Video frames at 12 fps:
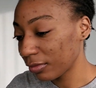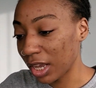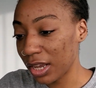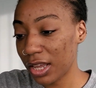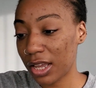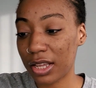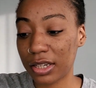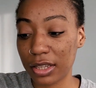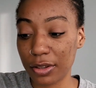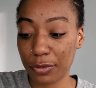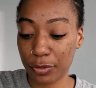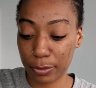
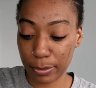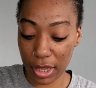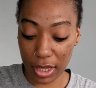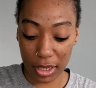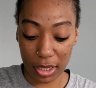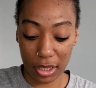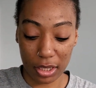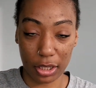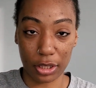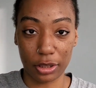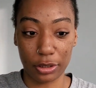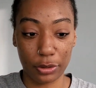And for my
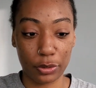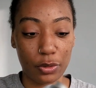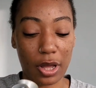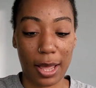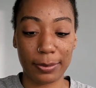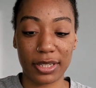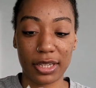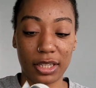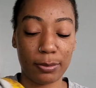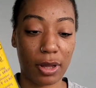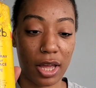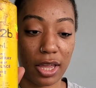glue, I'm taking
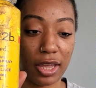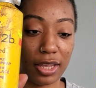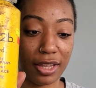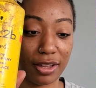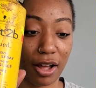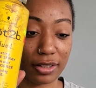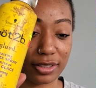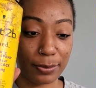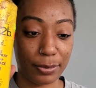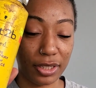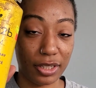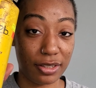my Got To
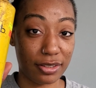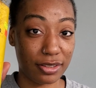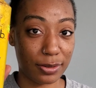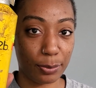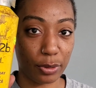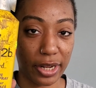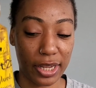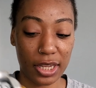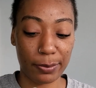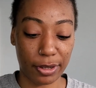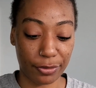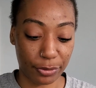Be spray,
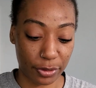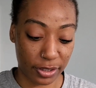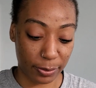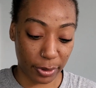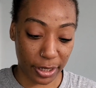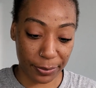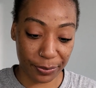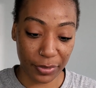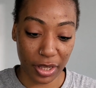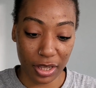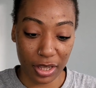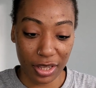my free spray.
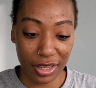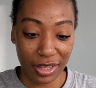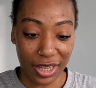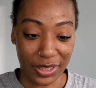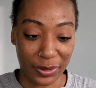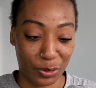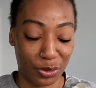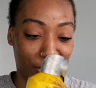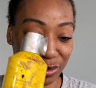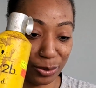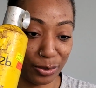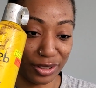I know it
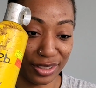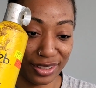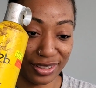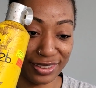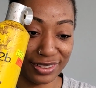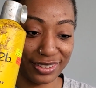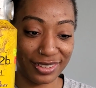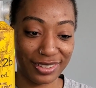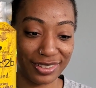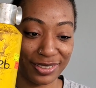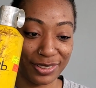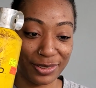looks really,
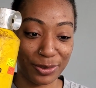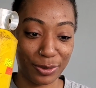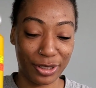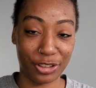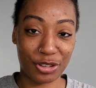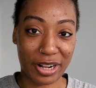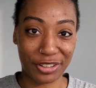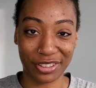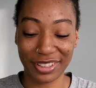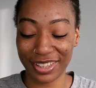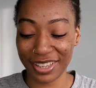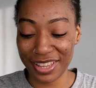really
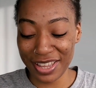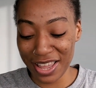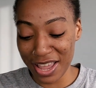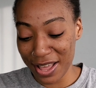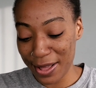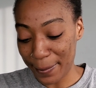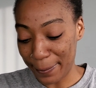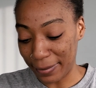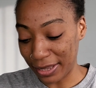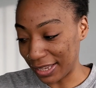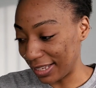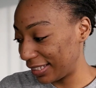tragic.
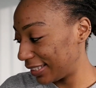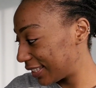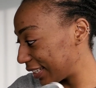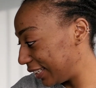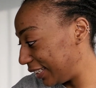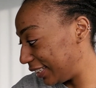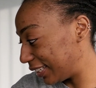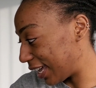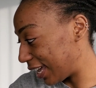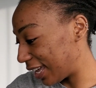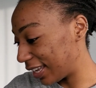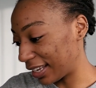But
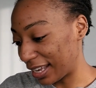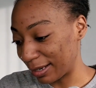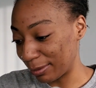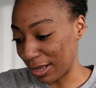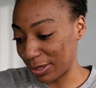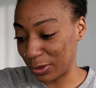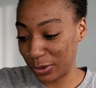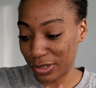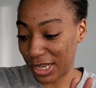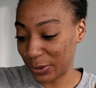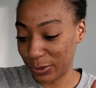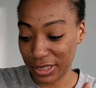yeah, I
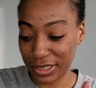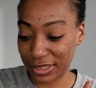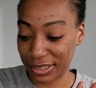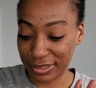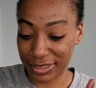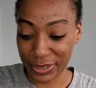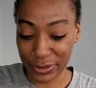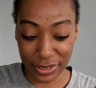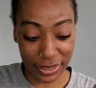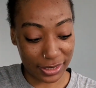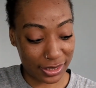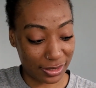don't need anything
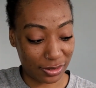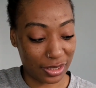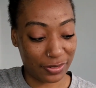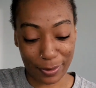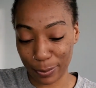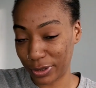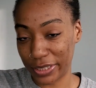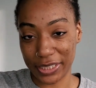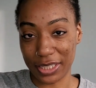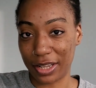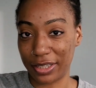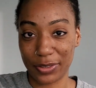serious. Literally, if I put this
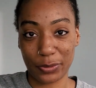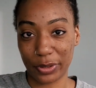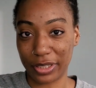on, it's for the